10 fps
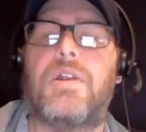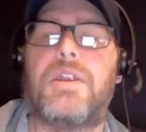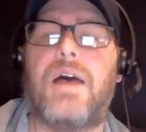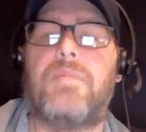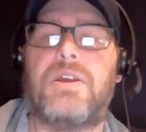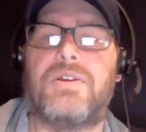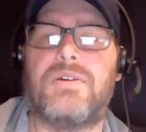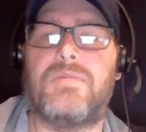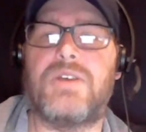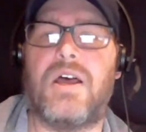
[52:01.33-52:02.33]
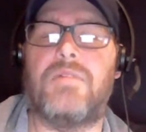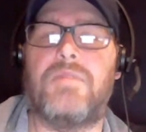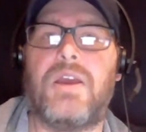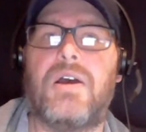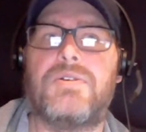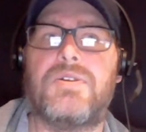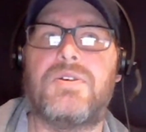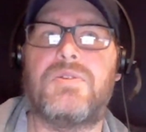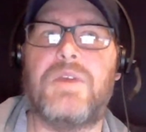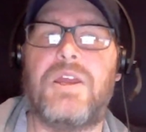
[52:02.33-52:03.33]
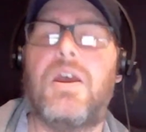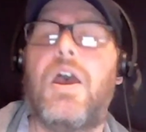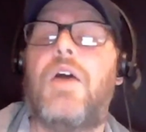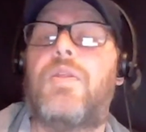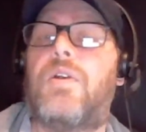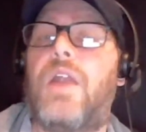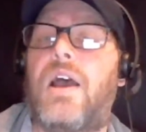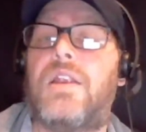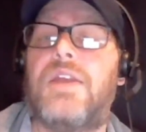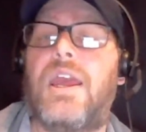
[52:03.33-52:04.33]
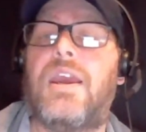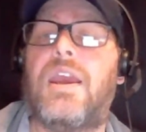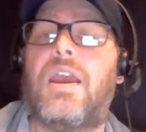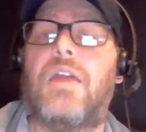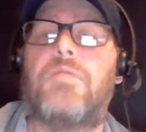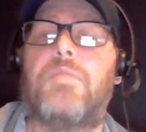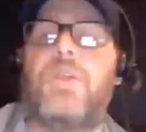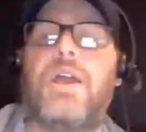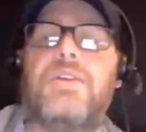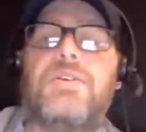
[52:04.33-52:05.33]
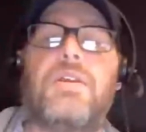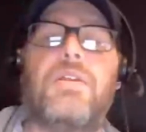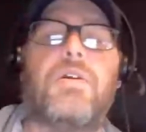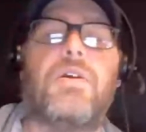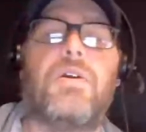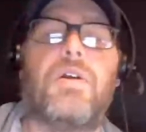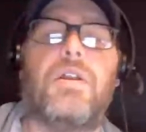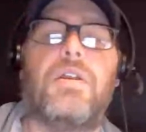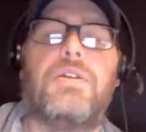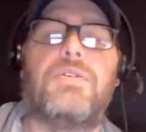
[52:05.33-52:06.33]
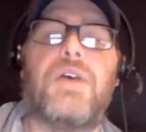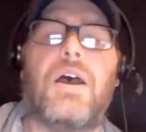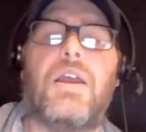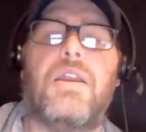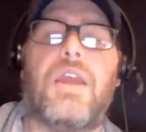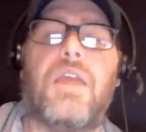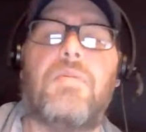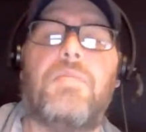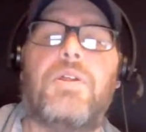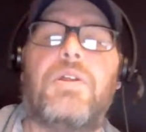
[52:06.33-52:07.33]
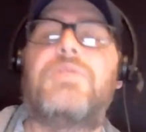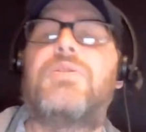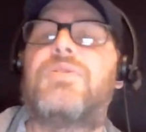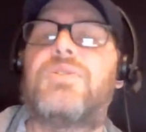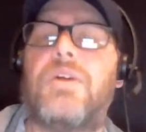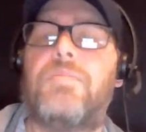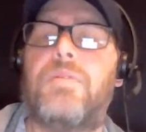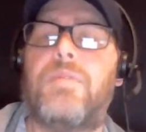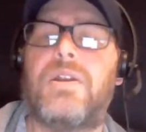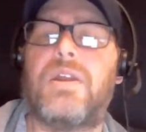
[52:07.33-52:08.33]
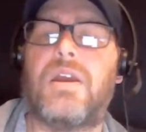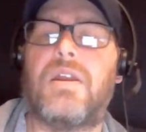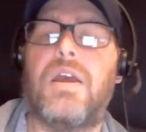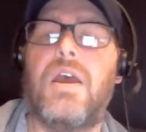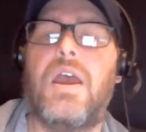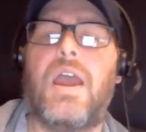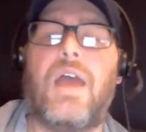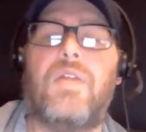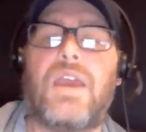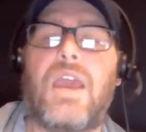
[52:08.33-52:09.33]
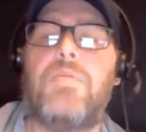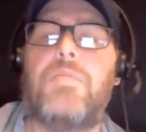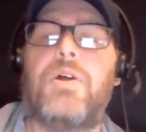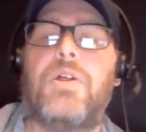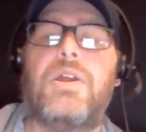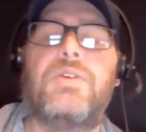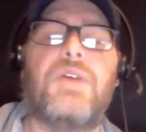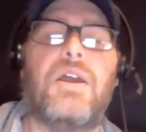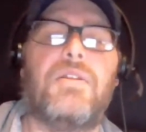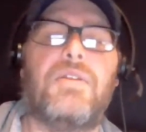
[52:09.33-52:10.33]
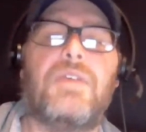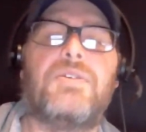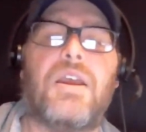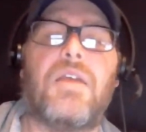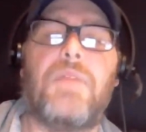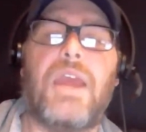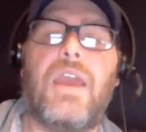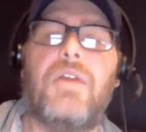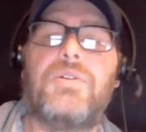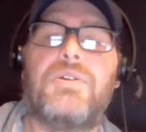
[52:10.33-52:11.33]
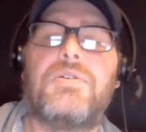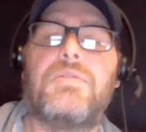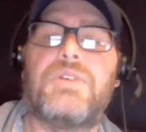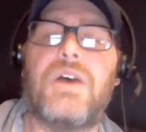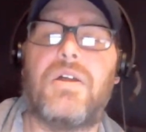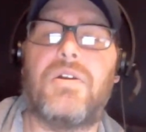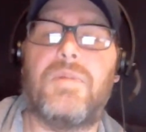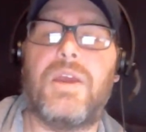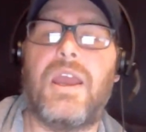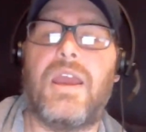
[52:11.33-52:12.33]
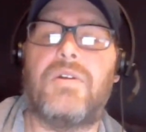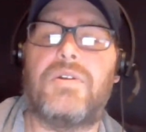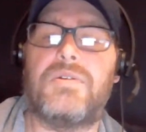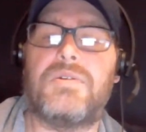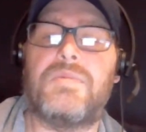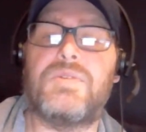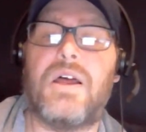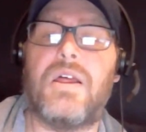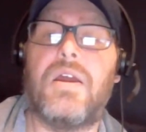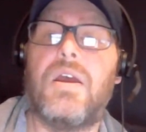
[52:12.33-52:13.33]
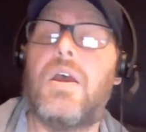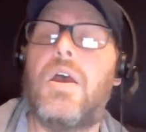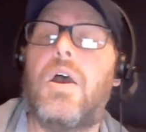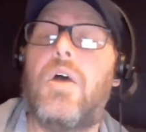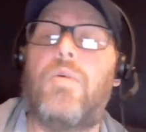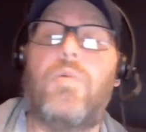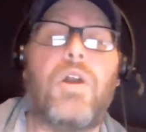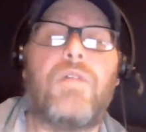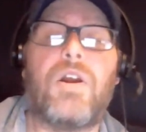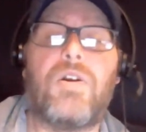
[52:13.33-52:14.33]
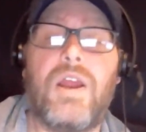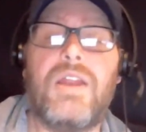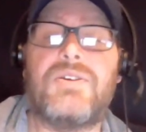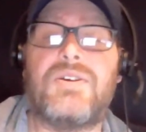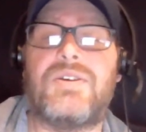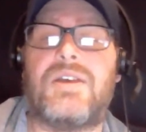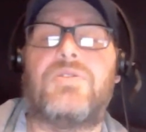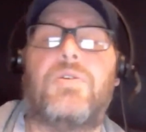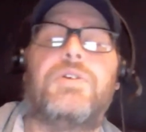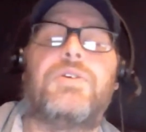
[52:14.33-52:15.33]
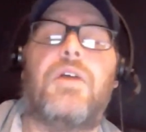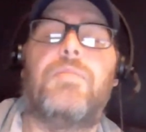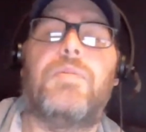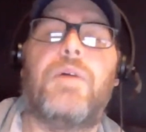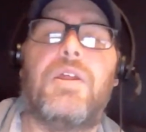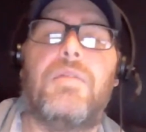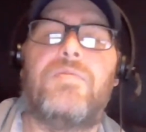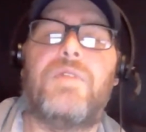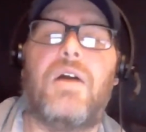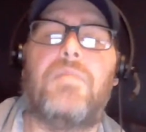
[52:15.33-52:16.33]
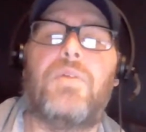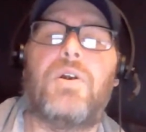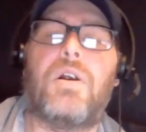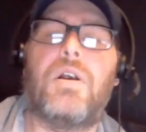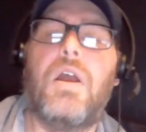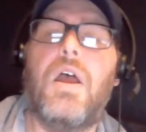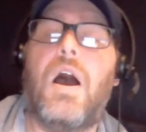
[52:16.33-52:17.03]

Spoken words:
that are adopting SimSolid because of the speed. They're not taking and replacing their current design capabilities, they're supplementing it. And the capabilities, things that can be handled in SimSolid, are being handled in SimSolid. Well, one of our greatest success stories, a company by the name of Don Burr,